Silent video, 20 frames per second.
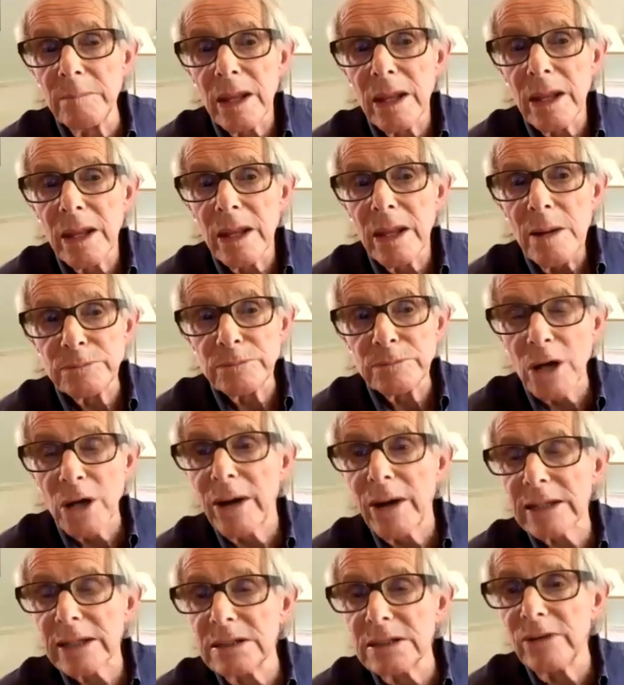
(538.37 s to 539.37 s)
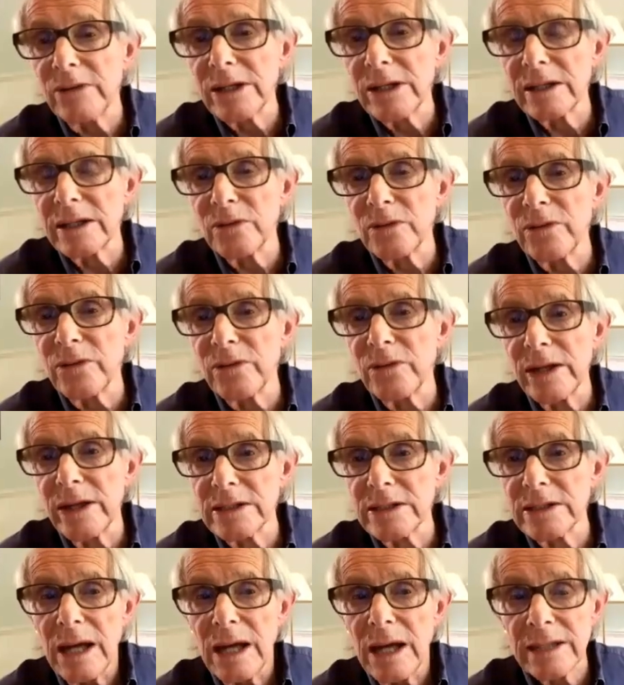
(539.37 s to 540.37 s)
proactive in our defence
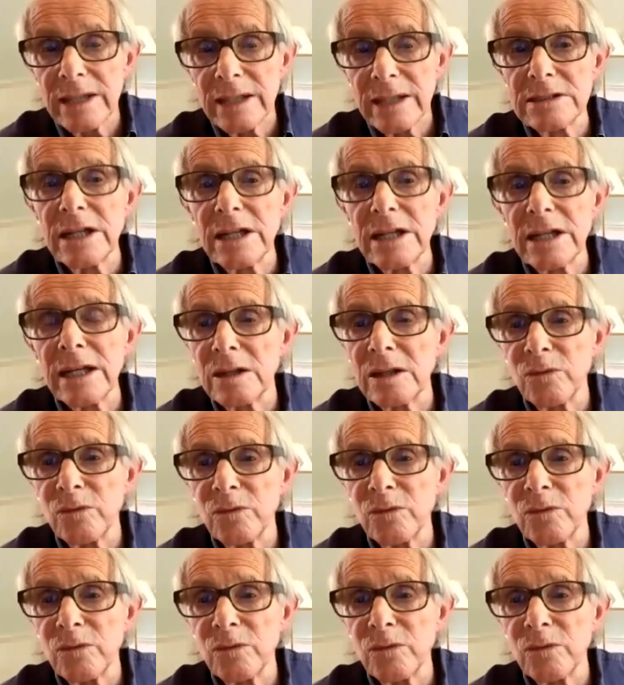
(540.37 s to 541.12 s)
and take the fight to